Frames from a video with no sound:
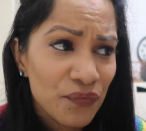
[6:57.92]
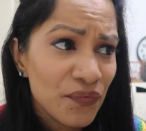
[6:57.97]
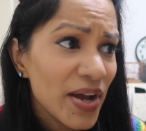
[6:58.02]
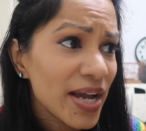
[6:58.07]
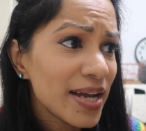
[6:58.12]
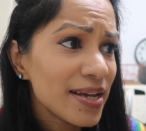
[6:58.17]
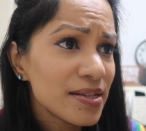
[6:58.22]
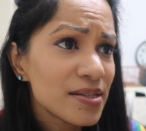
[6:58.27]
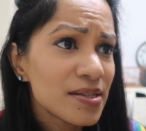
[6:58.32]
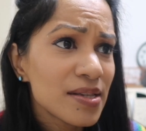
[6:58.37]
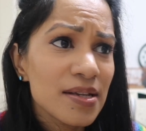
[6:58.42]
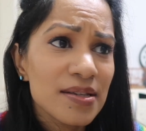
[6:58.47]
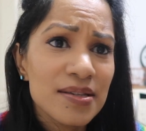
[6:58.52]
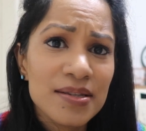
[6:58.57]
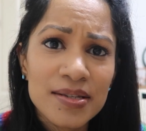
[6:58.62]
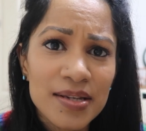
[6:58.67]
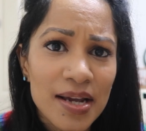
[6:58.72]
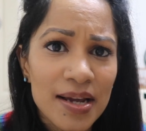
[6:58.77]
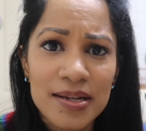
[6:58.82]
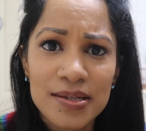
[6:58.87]
face
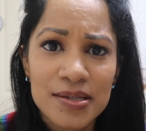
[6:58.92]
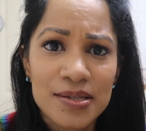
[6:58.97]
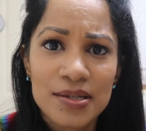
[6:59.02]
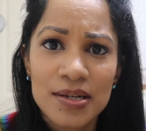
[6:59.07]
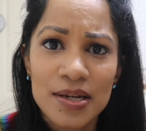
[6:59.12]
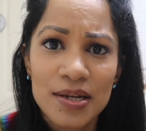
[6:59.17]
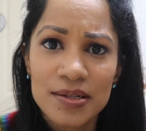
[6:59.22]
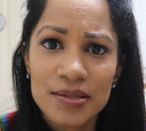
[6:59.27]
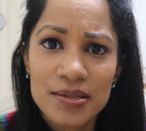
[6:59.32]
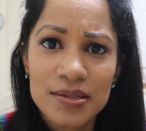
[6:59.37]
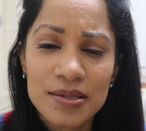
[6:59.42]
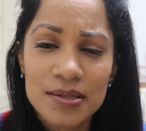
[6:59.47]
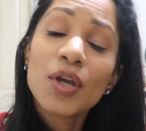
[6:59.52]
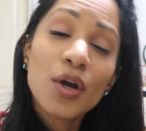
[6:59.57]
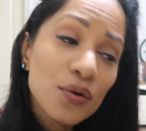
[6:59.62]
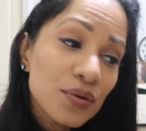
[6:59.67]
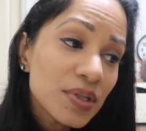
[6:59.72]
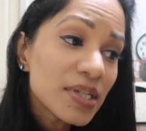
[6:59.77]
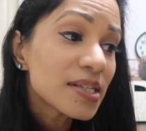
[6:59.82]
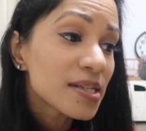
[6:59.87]
is tasteless. The
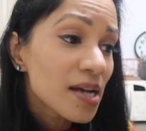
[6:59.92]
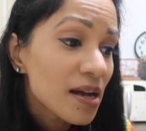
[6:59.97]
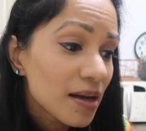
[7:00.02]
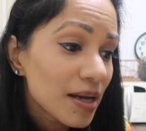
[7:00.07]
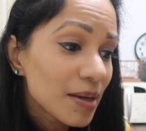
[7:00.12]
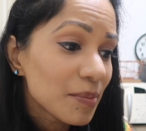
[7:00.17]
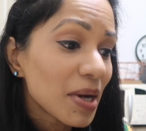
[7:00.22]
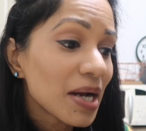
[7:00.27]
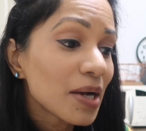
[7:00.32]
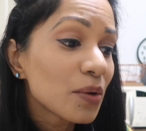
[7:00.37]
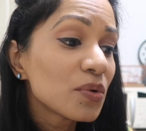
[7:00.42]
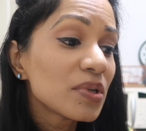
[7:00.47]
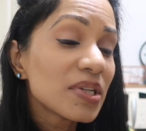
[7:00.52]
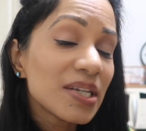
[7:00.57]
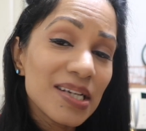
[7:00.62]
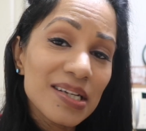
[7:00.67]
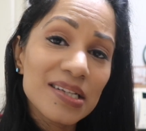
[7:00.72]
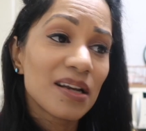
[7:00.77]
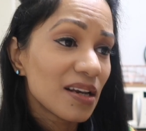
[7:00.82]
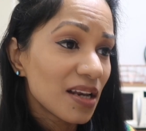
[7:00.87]
only time I will
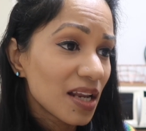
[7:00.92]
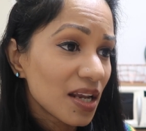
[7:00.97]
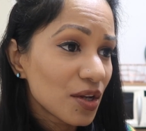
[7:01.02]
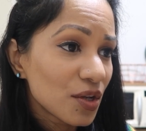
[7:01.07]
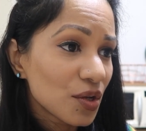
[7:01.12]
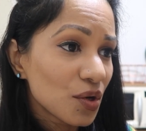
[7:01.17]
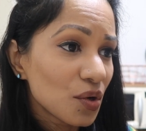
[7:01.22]
eat an egg